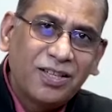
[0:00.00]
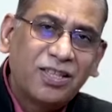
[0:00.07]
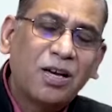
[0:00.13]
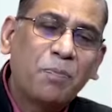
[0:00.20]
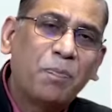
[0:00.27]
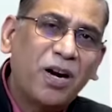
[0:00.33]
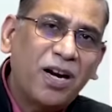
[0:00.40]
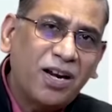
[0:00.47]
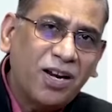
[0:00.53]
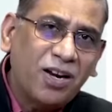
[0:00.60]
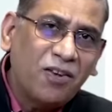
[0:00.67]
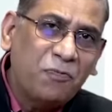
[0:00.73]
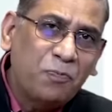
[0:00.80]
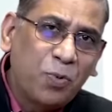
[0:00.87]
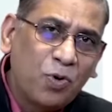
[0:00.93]
The burden
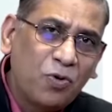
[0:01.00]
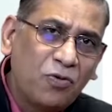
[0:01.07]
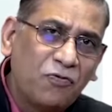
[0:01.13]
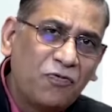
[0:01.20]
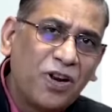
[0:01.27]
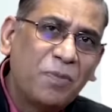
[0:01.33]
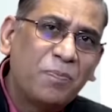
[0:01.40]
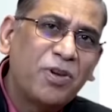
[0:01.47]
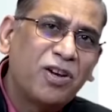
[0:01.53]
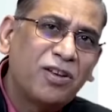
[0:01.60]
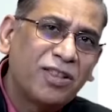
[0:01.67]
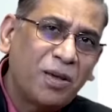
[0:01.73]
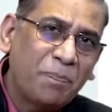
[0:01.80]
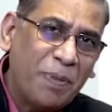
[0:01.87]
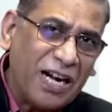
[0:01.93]
of proof will be
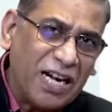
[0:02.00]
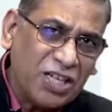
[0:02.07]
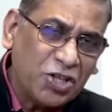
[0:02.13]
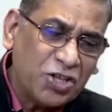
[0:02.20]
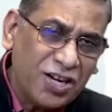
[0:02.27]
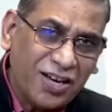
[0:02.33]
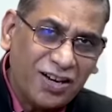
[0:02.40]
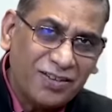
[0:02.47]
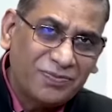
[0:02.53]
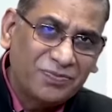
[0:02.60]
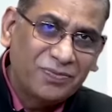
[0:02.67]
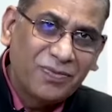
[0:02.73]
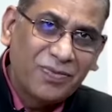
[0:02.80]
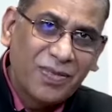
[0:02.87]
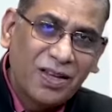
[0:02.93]
on the petitioner.
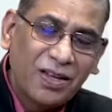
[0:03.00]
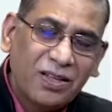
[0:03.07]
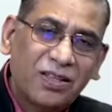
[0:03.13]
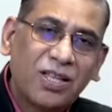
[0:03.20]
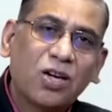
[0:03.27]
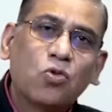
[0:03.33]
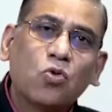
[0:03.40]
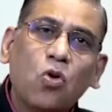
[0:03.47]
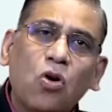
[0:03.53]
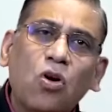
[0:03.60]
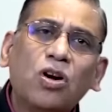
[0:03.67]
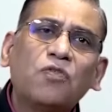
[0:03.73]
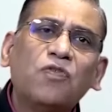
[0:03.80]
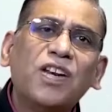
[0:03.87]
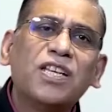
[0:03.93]
The
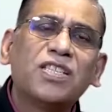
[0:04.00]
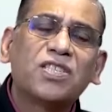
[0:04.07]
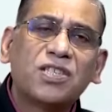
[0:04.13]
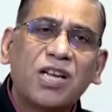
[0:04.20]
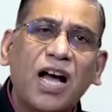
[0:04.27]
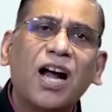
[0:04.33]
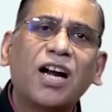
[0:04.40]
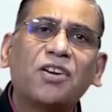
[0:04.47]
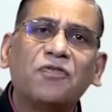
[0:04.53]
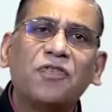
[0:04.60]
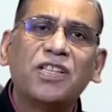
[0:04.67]
court will start